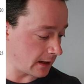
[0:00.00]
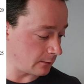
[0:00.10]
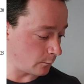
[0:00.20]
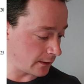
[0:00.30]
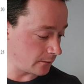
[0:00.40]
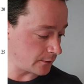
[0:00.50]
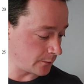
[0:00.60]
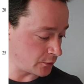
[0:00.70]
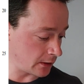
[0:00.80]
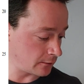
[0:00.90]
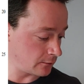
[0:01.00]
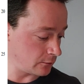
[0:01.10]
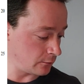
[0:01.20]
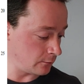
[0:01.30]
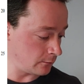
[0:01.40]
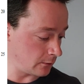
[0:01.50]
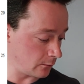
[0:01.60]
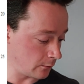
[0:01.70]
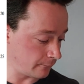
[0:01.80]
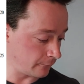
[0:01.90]
and whether subject to
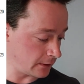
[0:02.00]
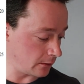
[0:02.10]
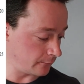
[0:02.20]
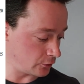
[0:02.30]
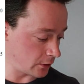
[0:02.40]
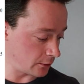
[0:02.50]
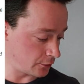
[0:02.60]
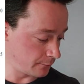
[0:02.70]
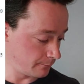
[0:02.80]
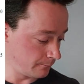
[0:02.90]
or free of charge.